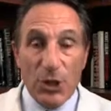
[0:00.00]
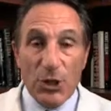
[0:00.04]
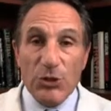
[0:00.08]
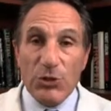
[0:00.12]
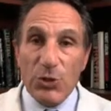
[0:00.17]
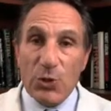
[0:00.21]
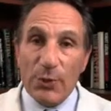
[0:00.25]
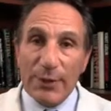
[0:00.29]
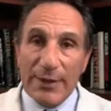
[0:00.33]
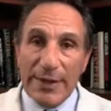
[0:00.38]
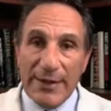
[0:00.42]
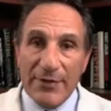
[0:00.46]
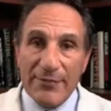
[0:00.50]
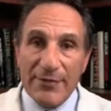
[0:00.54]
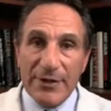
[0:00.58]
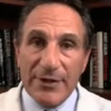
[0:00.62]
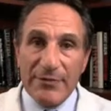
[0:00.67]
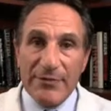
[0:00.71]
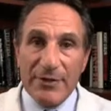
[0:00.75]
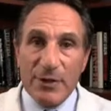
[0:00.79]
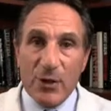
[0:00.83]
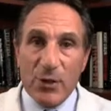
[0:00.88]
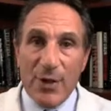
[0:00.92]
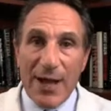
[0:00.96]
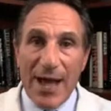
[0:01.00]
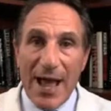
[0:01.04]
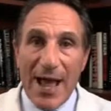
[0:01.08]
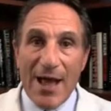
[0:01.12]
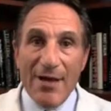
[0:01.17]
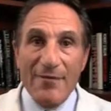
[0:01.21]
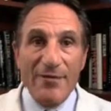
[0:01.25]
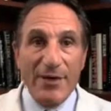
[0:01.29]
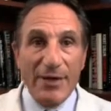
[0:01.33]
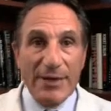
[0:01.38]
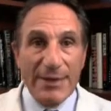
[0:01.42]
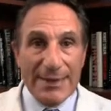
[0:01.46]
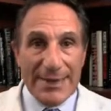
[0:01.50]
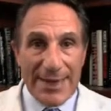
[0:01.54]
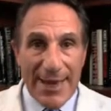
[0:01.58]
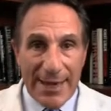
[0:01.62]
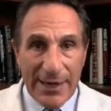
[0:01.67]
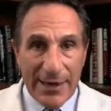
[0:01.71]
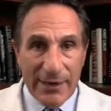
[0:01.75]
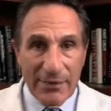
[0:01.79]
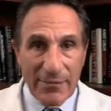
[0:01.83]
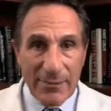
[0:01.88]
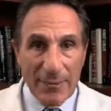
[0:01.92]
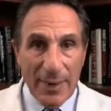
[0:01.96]
So even if you have a
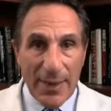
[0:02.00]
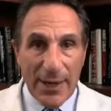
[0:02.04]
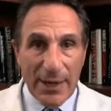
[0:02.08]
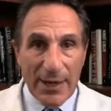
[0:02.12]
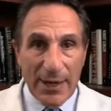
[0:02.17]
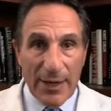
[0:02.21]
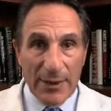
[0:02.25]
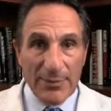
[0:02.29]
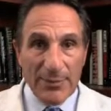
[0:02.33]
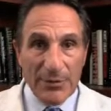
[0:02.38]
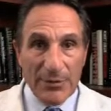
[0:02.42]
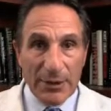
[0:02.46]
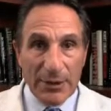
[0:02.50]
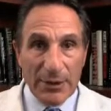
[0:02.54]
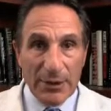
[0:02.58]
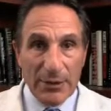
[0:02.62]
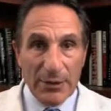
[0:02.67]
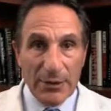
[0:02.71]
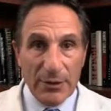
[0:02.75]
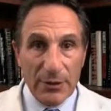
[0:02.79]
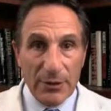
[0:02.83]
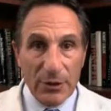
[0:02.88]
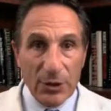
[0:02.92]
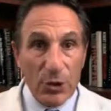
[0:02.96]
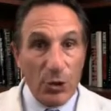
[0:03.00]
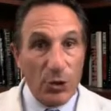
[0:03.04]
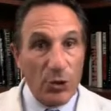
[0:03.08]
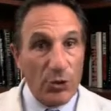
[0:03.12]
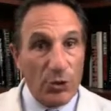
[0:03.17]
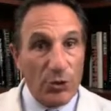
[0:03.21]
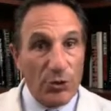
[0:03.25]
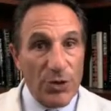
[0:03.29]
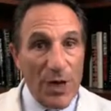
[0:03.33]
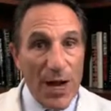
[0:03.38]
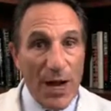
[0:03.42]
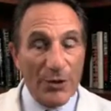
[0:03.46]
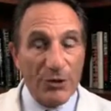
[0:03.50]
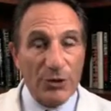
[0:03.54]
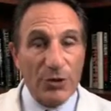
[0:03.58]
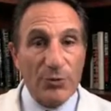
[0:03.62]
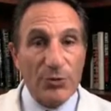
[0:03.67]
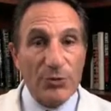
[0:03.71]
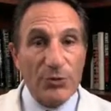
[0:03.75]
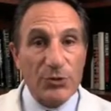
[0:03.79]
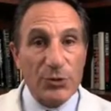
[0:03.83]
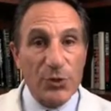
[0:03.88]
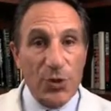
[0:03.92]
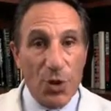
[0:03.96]
negative biopsy, your
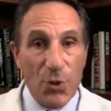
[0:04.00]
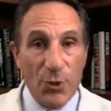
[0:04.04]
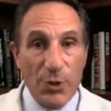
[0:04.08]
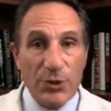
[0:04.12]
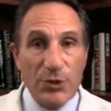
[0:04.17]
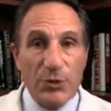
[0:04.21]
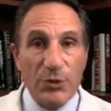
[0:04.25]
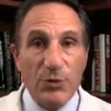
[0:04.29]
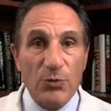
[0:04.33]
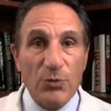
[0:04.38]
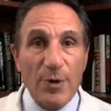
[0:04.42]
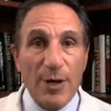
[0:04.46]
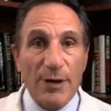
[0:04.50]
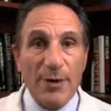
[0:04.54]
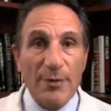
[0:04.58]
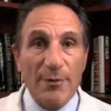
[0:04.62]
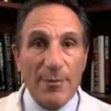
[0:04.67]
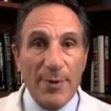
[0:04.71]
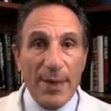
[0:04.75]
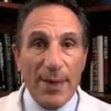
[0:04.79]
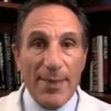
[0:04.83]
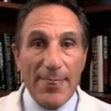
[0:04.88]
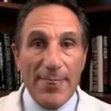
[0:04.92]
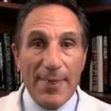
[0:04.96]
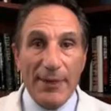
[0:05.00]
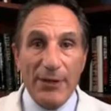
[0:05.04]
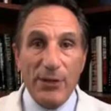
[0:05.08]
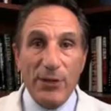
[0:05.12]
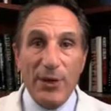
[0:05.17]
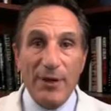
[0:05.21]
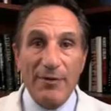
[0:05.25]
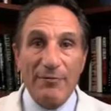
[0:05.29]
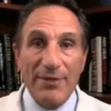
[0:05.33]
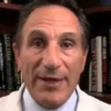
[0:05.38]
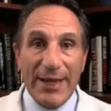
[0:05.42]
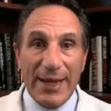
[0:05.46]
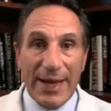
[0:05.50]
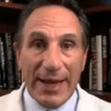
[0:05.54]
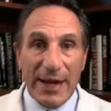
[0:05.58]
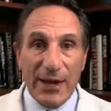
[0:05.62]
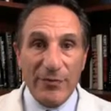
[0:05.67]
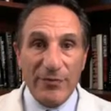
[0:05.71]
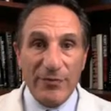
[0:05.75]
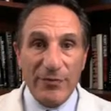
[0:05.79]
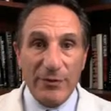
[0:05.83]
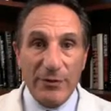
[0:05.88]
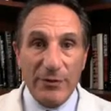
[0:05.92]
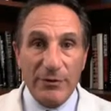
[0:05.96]
doctor is going to recommend that you have
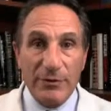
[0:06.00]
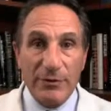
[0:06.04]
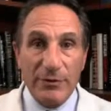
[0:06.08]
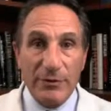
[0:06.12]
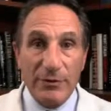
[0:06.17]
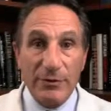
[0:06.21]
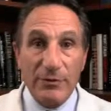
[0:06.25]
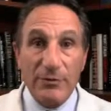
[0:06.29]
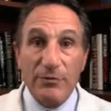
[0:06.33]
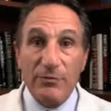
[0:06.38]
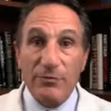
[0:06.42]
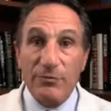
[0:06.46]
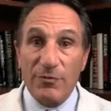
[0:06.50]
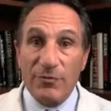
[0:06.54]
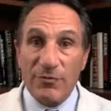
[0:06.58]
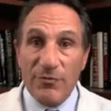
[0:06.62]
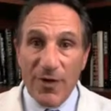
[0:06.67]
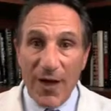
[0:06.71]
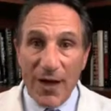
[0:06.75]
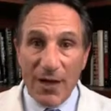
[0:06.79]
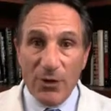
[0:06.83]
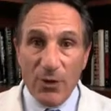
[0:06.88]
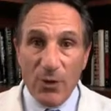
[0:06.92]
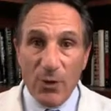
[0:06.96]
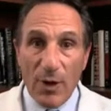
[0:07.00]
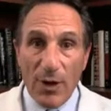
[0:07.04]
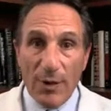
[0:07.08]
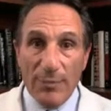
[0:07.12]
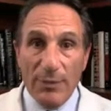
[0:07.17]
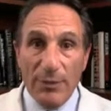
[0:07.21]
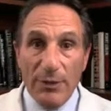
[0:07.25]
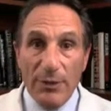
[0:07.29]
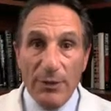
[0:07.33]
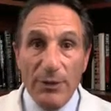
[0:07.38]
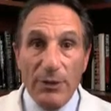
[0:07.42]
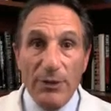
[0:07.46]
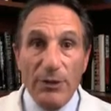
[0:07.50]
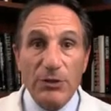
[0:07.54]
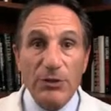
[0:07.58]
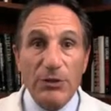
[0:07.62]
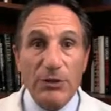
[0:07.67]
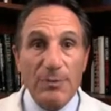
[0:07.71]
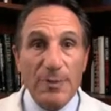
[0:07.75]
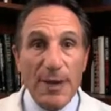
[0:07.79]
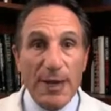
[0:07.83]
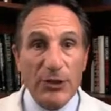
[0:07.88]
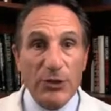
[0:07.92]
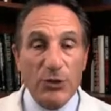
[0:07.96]
careful follow-up
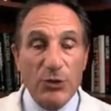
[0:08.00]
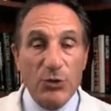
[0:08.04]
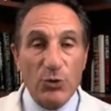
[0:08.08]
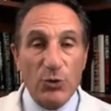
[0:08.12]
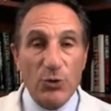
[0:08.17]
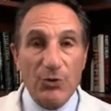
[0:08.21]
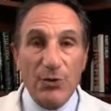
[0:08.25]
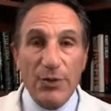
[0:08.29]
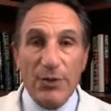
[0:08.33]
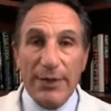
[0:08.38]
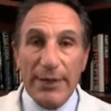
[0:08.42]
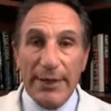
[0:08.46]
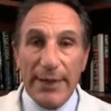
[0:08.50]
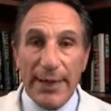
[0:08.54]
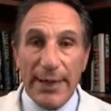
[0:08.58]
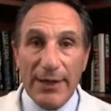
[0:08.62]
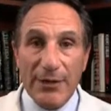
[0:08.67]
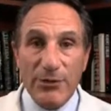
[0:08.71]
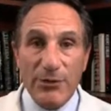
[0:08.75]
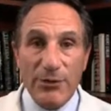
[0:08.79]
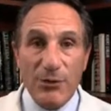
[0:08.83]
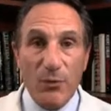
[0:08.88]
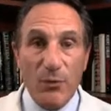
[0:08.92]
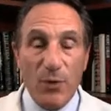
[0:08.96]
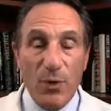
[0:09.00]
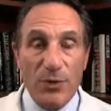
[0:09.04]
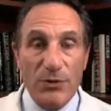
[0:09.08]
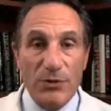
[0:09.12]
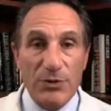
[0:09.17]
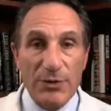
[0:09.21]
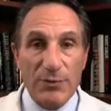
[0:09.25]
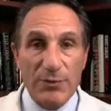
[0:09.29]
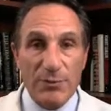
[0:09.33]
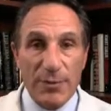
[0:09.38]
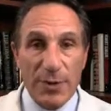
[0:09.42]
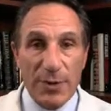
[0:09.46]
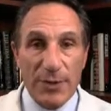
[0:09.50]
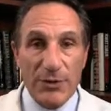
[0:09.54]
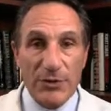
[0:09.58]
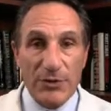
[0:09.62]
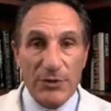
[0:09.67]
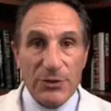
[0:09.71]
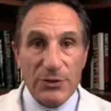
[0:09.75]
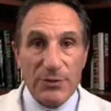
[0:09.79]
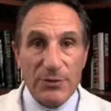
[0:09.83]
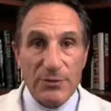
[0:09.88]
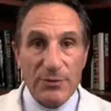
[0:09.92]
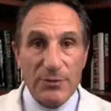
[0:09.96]
to make sure that a cancer wasn't missed.